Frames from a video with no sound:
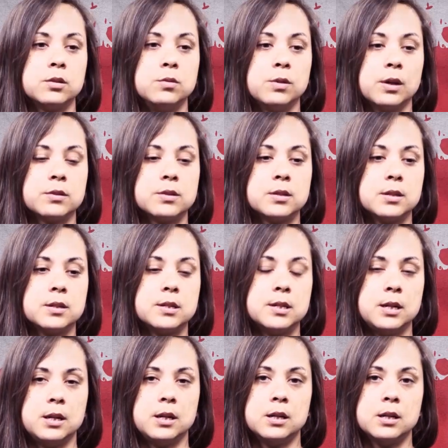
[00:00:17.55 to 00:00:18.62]

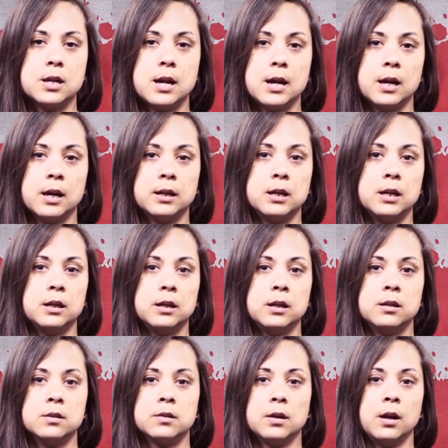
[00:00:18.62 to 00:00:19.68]
2016, and it
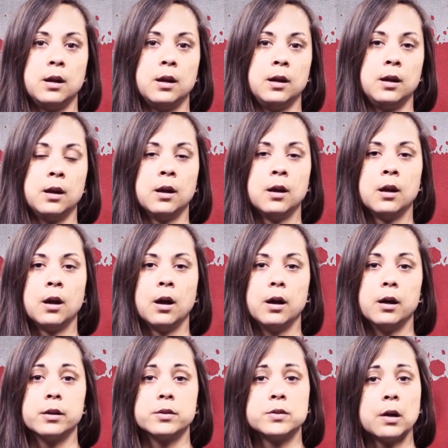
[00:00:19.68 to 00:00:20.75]
is a
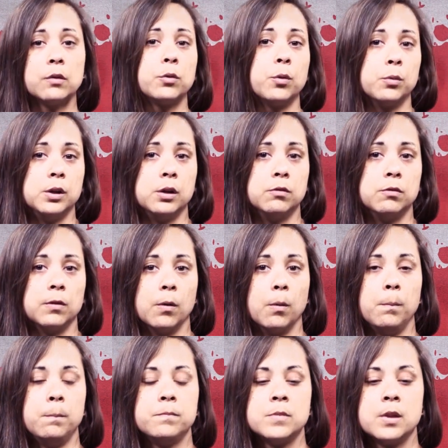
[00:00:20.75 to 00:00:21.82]
South Korean
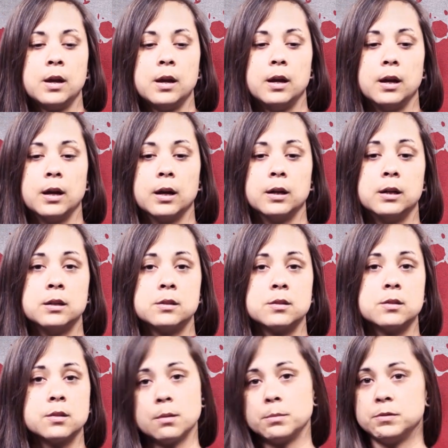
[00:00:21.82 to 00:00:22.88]
film, and it's
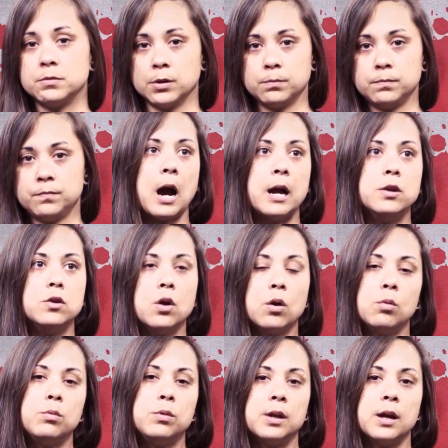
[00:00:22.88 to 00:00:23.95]
a zombie film. I
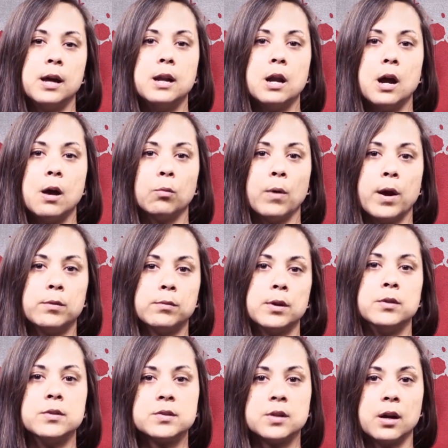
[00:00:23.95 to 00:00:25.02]
know that right
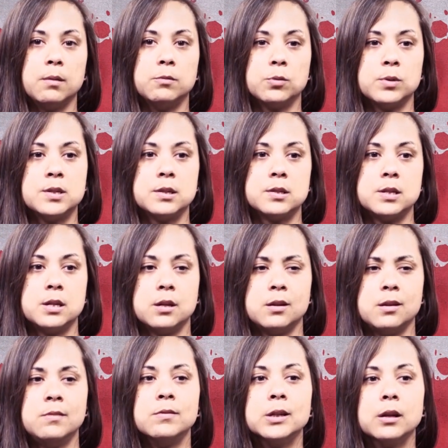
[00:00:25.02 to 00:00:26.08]
around this time, 2016,
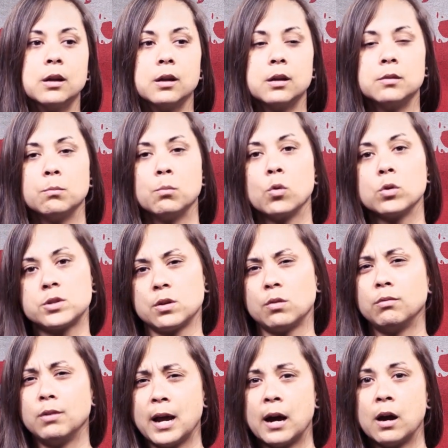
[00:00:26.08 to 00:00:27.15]
and even more
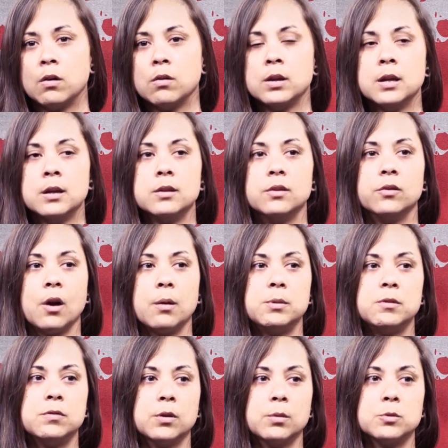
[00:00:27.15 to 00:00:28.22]
so now, zombie
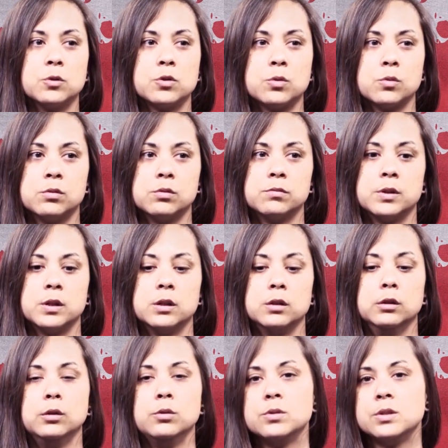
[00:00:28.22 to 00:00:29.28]
films are sort of
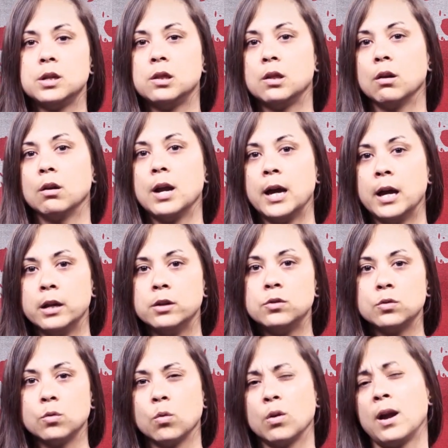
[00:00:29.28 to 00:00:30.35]
losing their
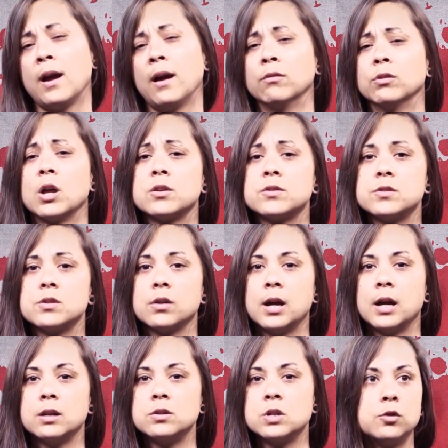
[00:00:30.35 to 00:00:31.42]
edge or have lost their
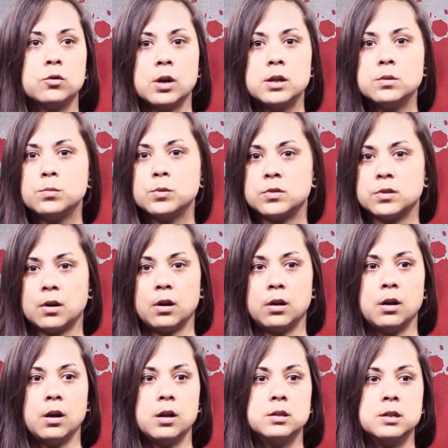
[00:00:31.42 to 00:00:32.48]
edge. Train to
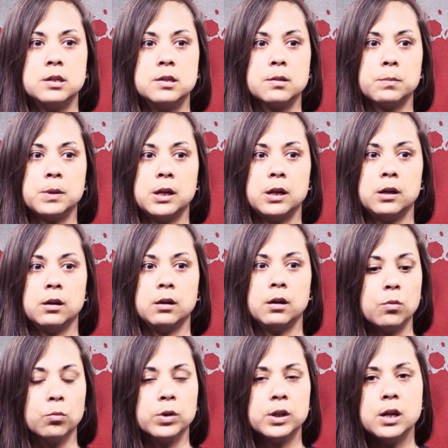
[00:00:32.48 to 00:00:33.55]
Busan did
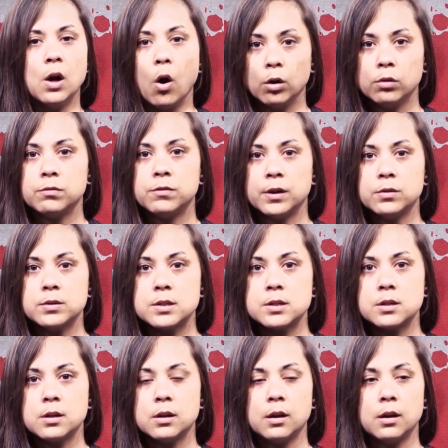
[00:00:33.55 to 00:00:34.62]
something really
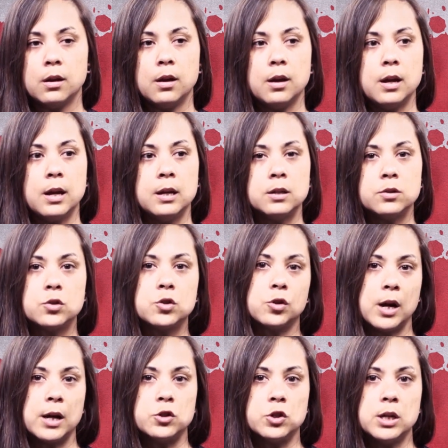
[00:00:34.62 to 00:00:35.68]
heartfelt in its
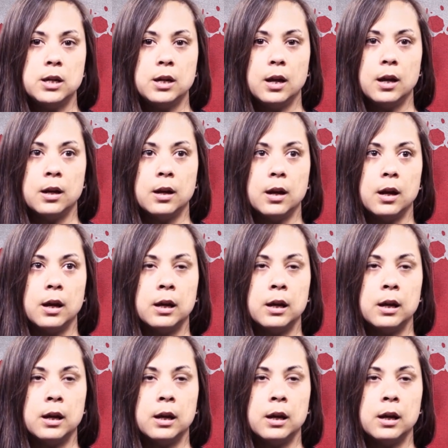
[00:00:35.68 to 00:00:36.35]
tragedy and